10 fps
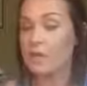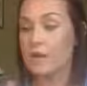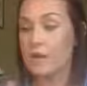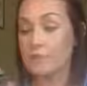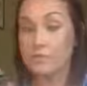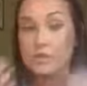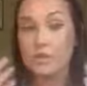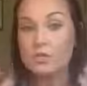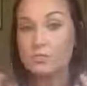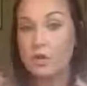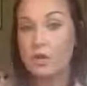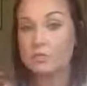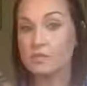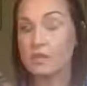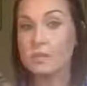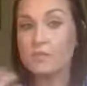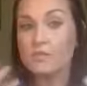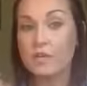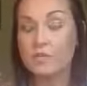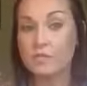um, dark spots or
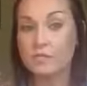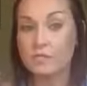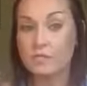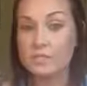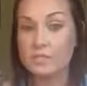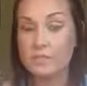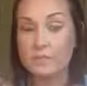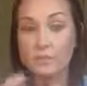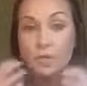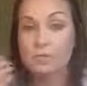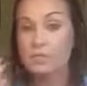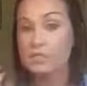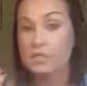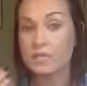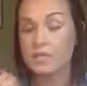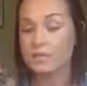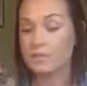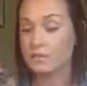imperfections in the skin, blotchy skin.